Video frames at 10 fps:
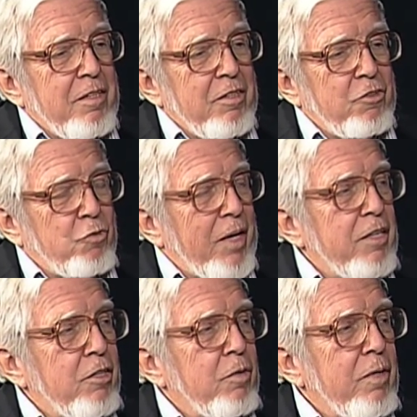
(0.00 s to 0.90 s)
is
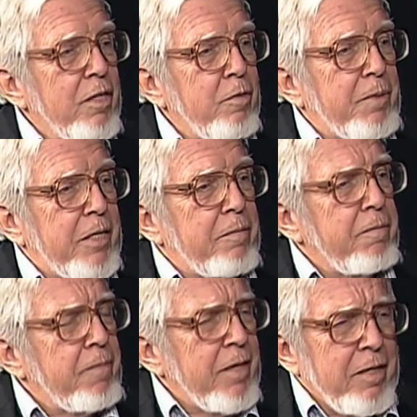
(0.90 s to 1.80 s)
trying to do a little bit,
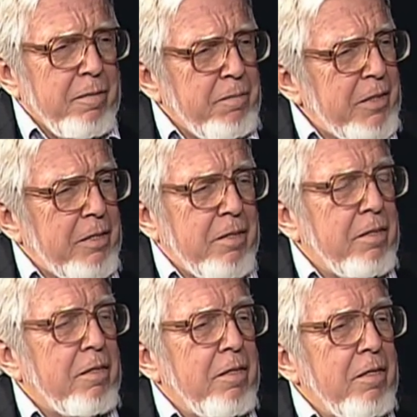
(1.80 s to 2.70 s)
but
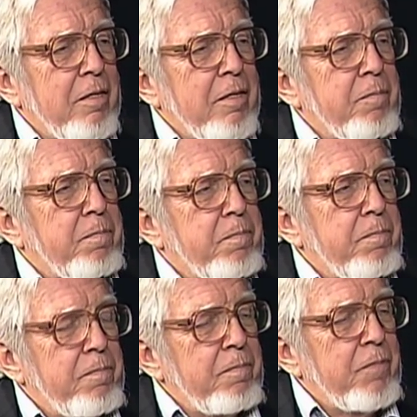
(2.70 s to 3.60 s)

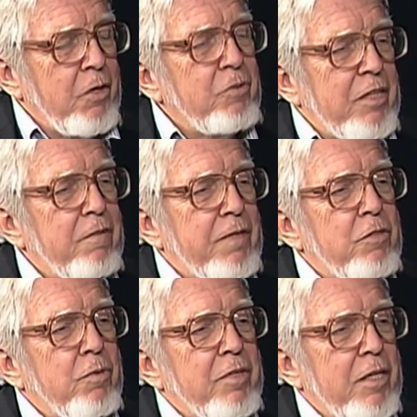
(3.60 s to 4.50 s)
those
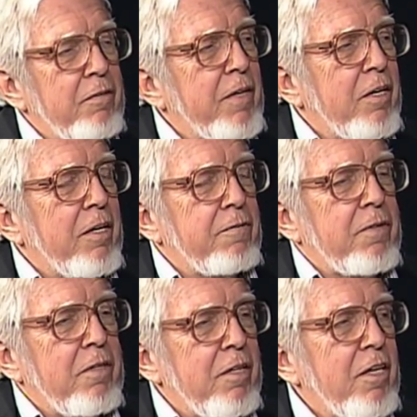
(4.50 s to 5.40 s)
individuals that are there have
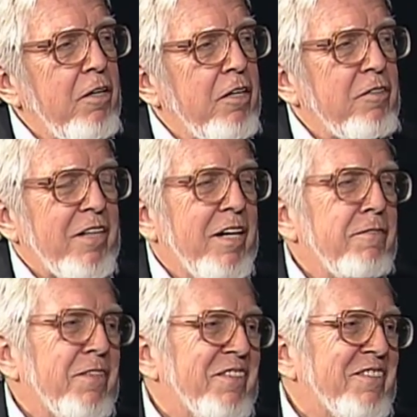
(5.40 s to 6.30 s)
clearly lost
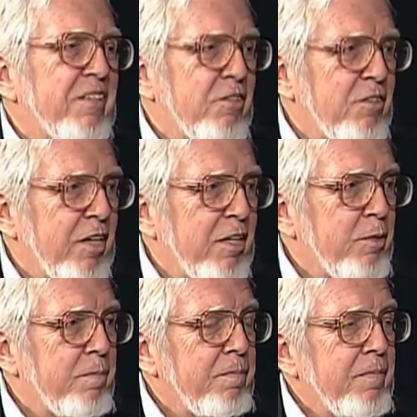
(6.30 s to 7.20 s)
confidence in the state.
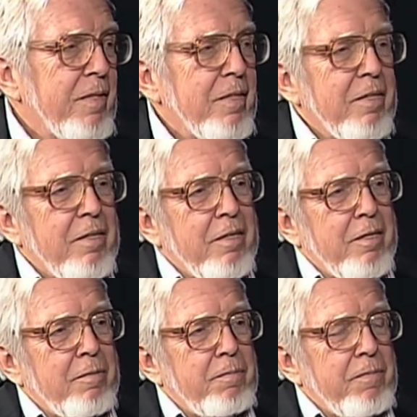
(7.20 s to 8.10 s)

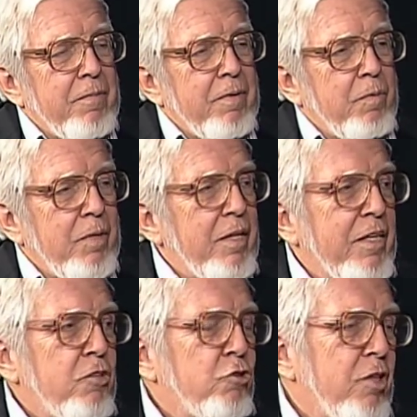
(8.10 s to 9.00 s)
Whether
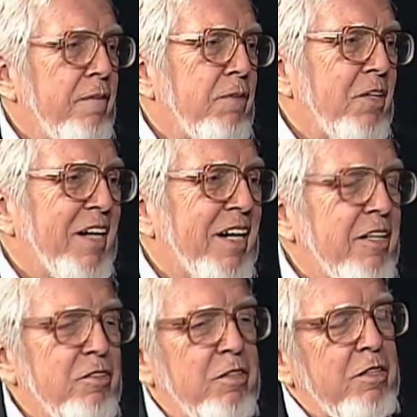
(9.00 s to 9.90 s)
they should have or not
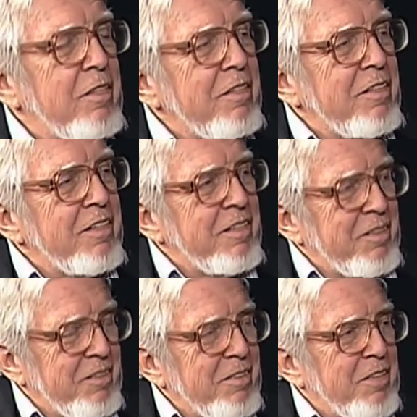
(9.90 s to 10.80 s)
is
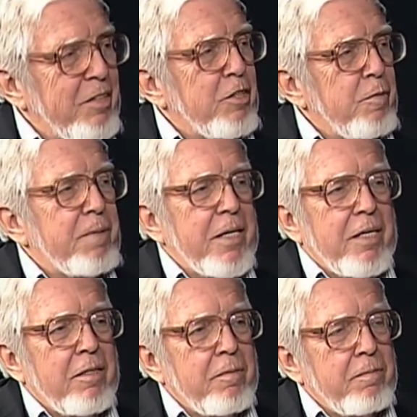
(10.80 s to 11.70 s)
another
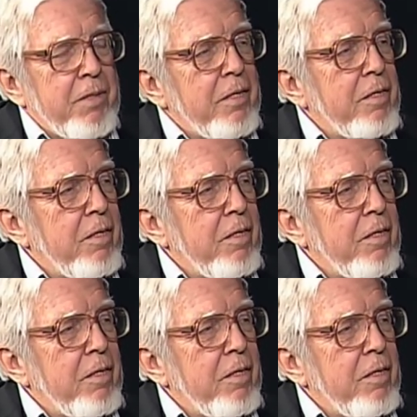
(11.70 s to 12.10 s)
debate. But